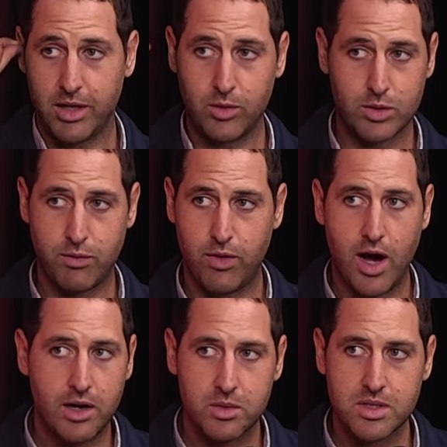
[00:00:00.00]
Like it was yeah.
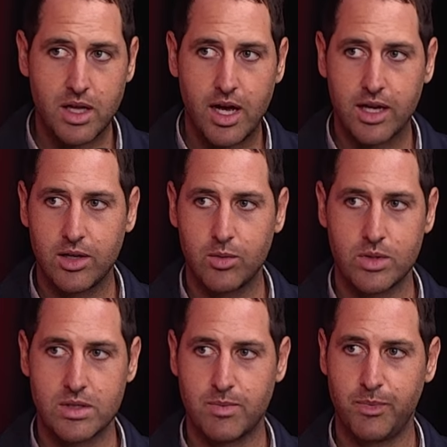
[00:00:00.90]
finals. Like it
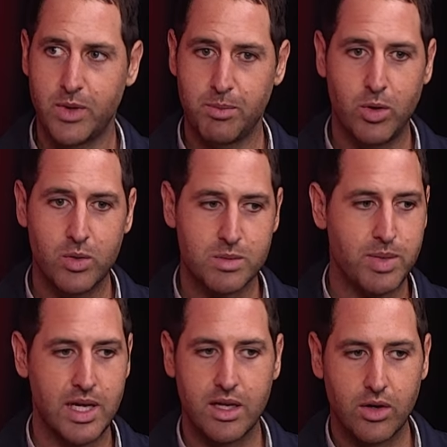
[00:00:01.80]
was the ball was
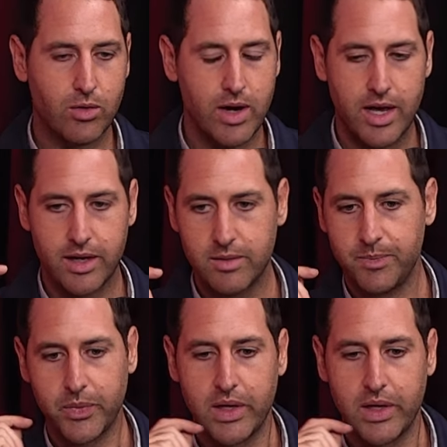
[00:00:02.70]
pinging around.